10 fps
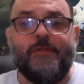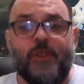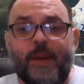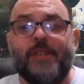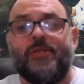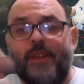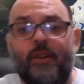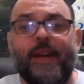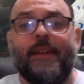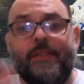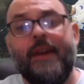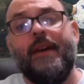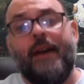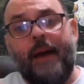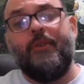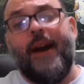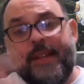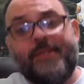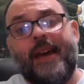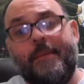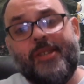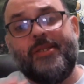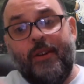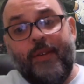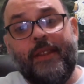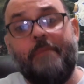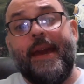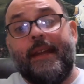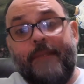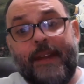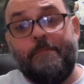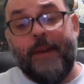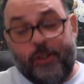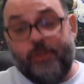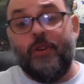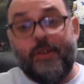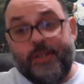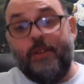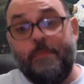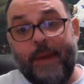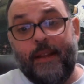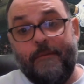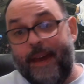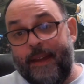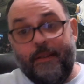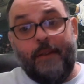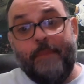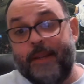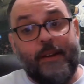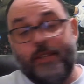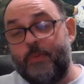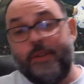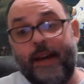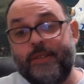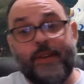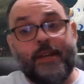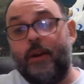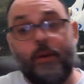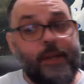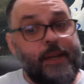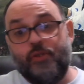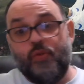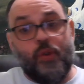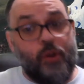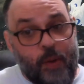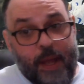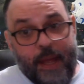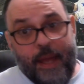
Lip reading: So he's still in. I'm glad that Sami's still in the main event picture, still considered main event, not mid card. He's with guys like Cody and Drew.